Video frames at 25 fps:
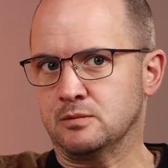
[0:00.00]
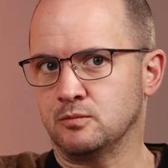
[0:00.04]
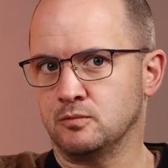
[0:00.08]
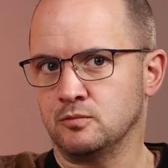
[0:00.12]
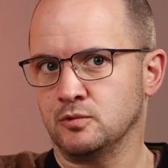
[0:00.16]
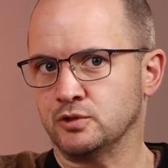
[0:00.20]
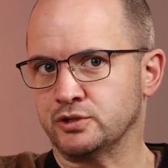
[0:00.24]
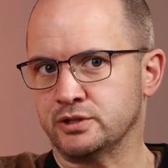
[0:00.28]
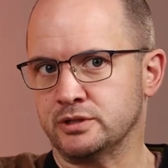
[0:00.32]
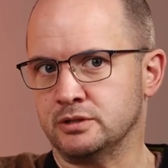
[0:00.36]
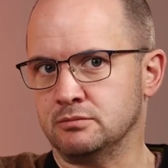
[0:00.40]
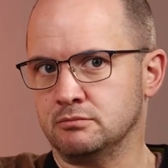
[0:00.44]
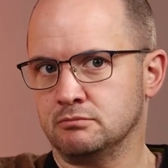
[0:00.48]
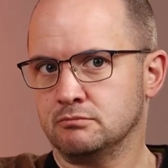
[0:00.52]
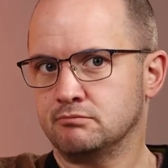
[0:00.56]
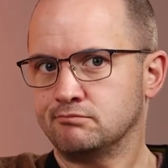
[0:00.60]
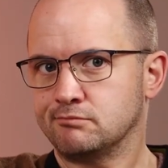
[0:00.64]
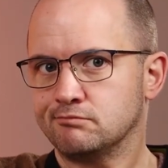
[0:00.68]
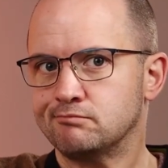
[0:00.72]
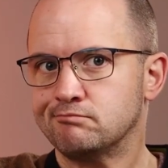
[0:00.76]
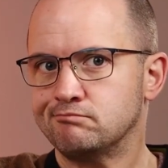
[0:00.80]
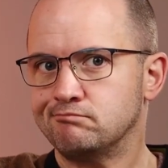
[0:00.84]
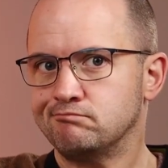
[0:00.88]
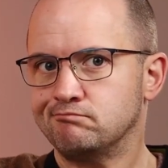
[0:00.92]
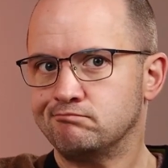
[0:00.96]
wasn't
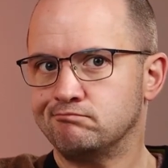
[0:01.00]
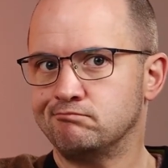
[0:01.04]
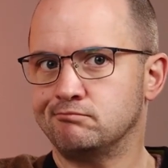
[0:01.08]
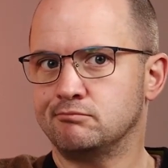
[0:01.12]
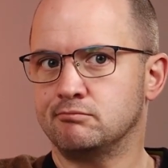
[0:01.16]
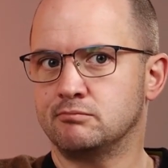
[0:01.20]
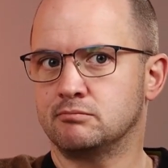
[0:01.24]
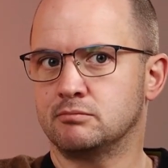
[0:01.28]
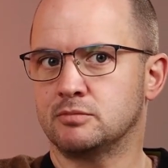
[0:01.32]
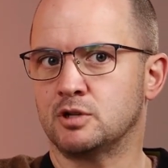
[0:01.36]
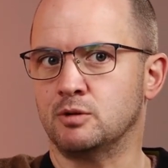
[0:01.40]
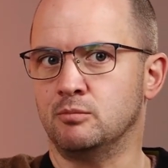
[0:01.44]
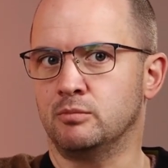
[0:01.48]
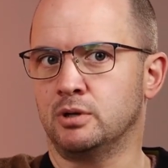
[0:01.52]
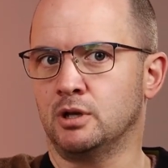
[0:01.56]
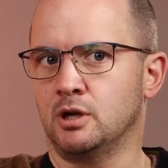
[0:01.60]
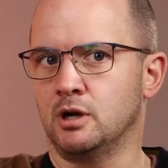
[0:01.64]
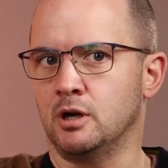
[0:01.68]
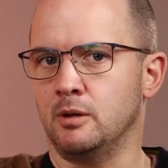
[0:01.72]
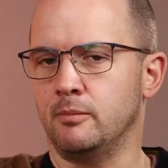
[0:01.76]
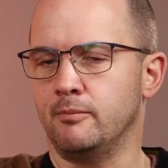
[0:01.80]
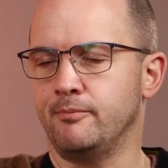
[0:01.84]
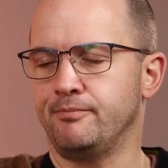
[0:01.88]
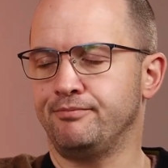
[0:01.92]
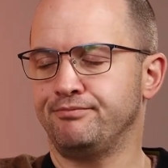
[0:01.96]

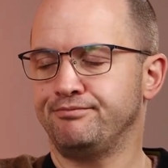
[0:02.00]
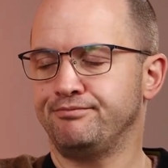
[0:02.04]
compliant.